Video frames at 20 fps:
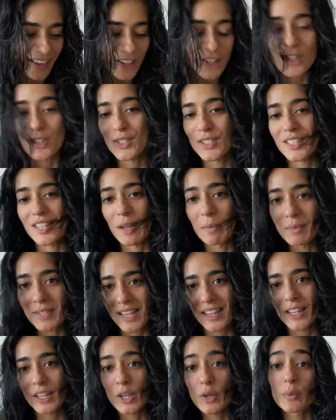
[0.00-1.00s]
I just, I'm
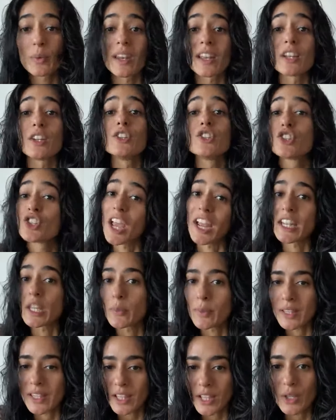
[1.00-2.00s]
telling you what I
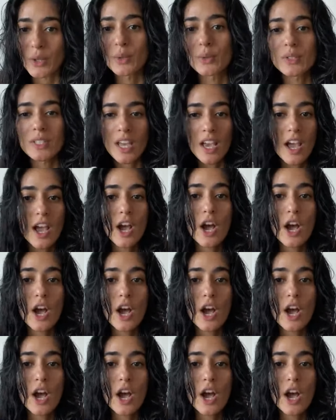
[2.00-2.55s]
genuinely use.